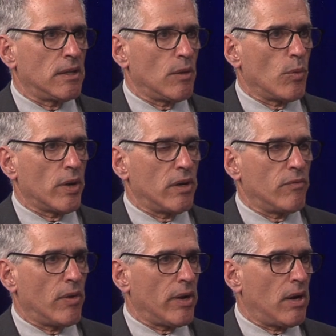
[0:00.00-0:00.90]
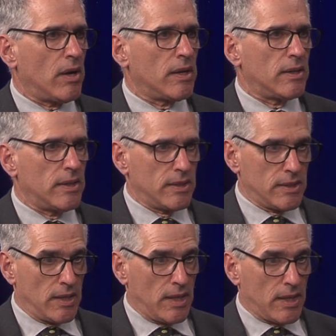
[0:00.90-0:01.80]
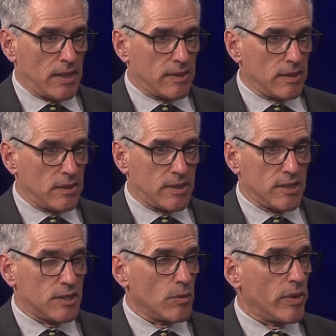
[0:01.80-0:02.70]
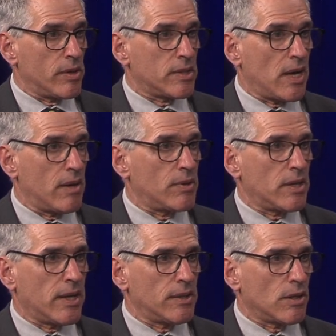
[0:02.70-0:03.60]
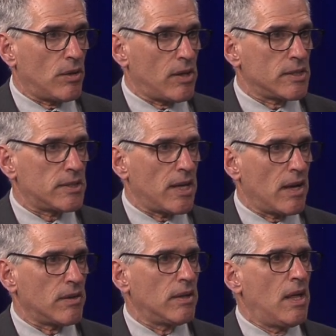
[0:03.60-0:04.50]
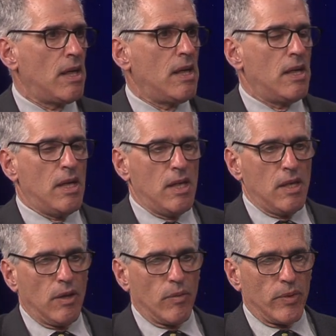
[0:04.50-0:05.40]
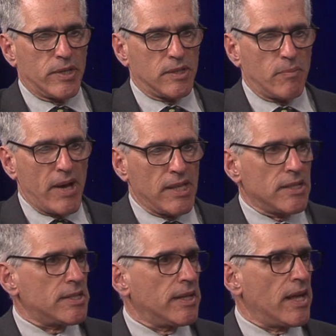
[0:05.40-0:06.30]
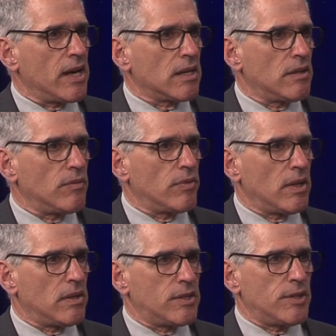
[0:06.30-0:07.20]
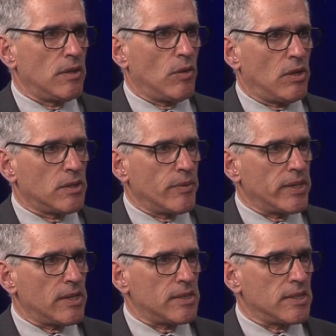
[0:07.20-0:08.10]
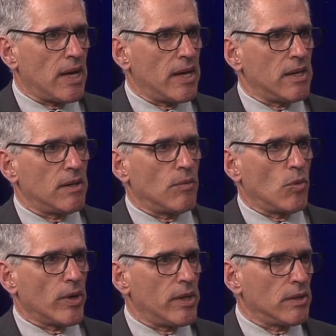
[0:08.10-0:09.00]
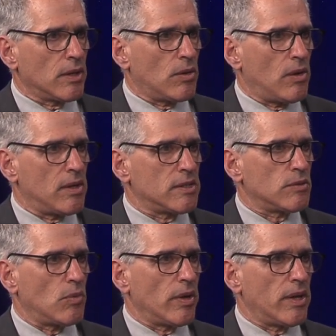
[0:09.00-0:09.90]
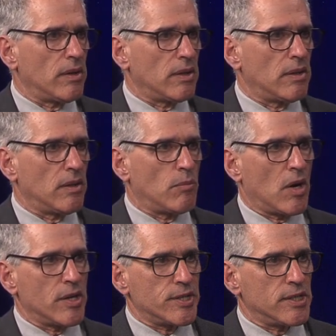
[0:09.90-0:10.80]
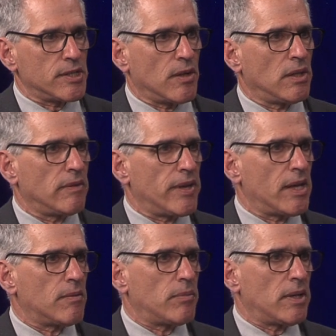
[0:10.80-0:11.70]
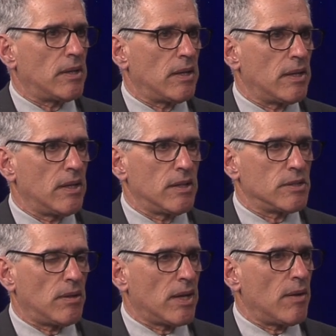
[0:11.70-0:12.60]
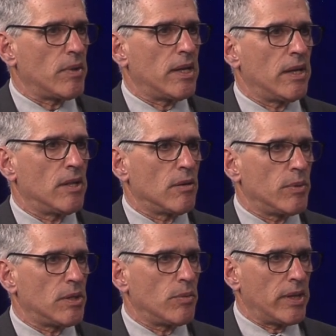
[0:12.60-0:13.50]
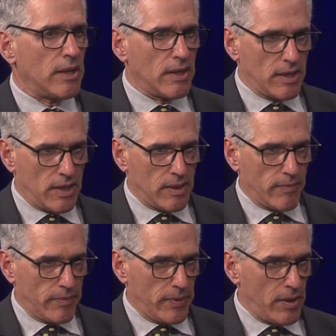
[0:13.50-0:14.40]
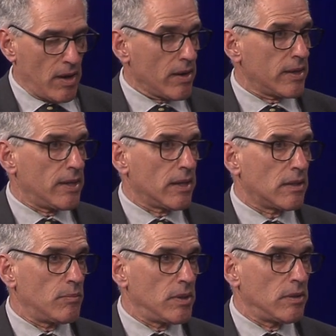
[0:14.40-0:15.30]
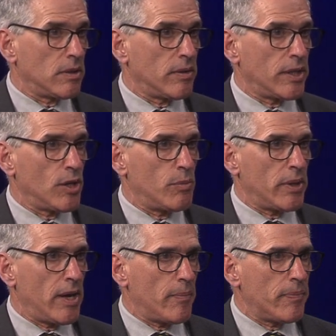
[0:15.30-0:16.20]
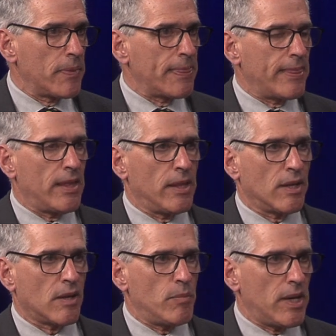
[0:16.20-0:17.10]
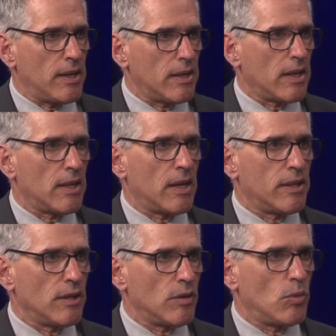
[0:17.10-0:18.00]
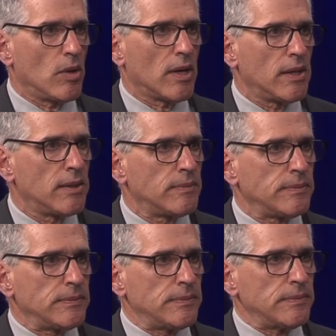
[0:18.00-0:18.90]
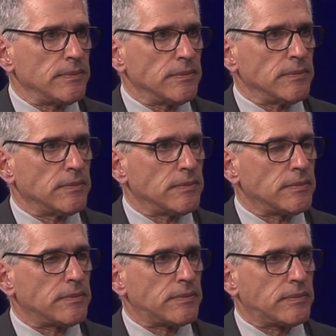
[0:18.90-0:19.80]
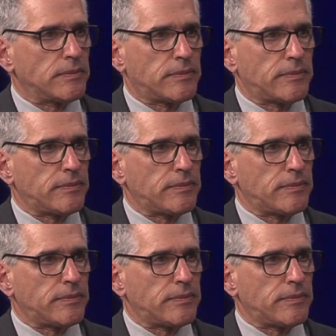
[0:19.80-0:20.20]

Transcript: they're working very hard uh, since the winter time to get the cost down, which is a balancing act of uh, altering the design, working on the costs, working on the margins and all of that. But I think it's all coming together between uh, the architect, the builder, and the OPM and the committee. I, I, think it'll work. Well, I can't speak for the builder,